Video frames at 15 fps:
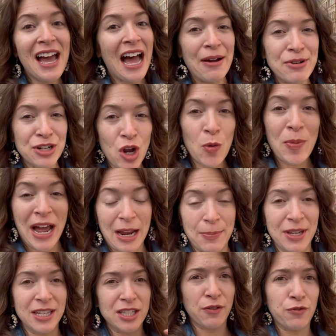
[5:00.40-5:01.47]
I would go back
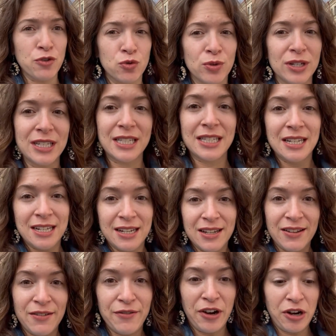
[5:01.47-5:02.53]
because the food was
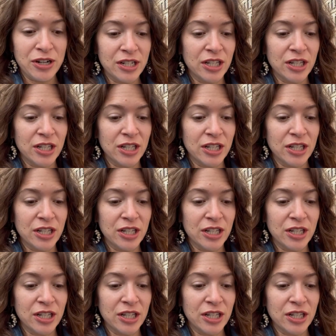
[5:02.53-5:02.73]
very